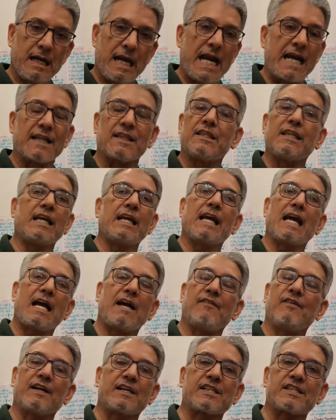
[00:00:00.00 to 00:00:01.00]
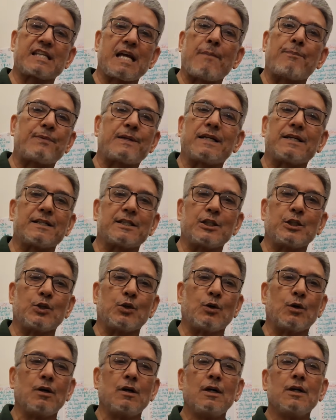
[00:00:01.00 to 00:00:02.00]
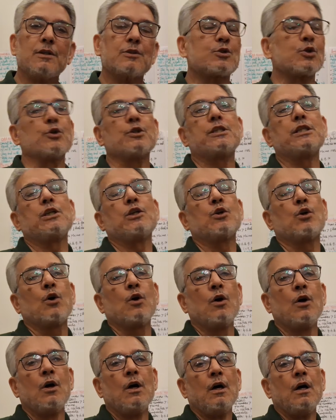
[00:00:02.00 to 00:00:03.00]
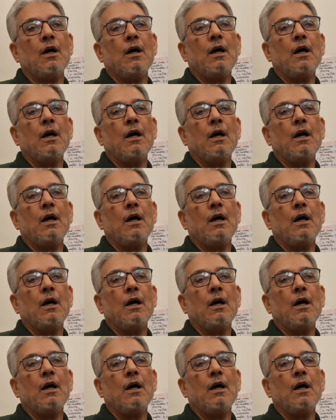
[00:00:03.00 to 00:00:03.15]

and they have accepted 0. So 0